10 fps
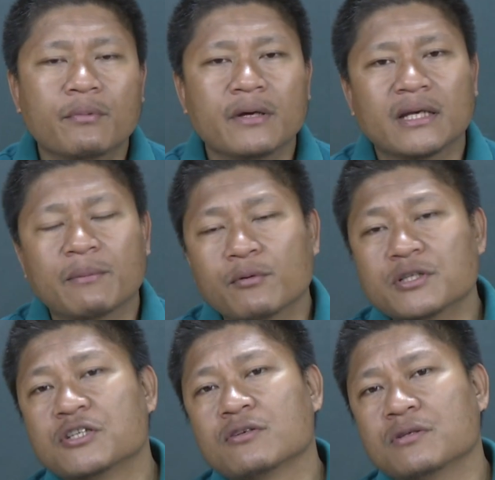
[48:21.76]
in a
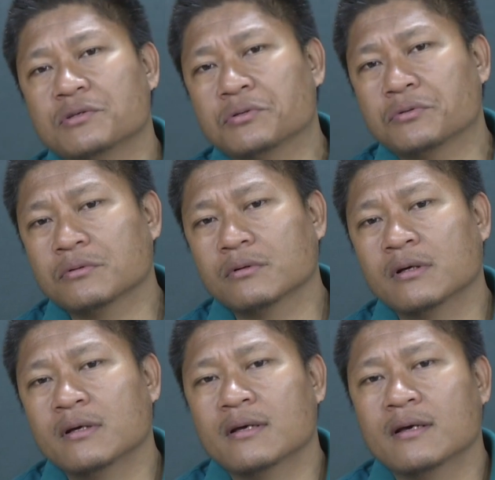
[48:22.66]
position to
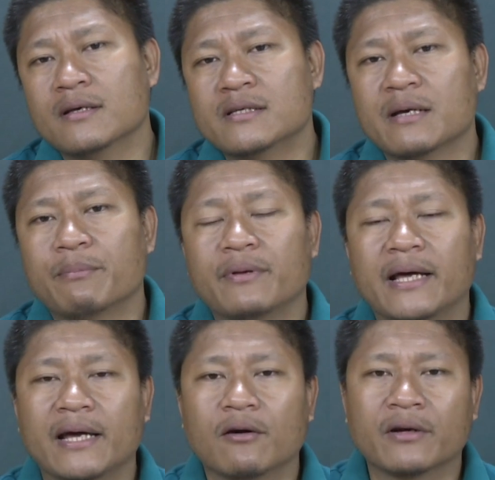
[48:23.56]

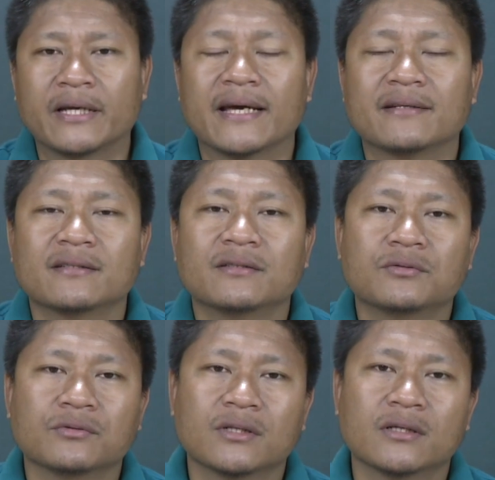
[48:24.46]
supply or cater
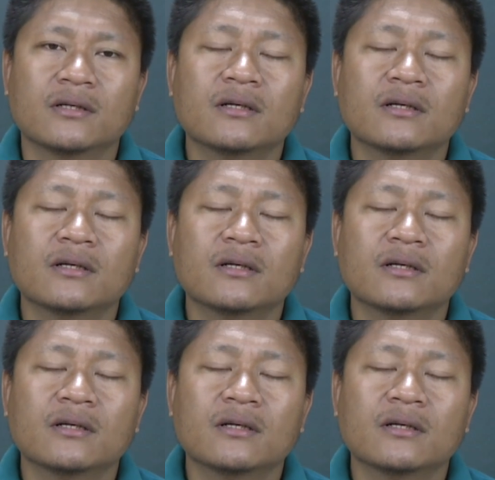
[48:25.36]
to the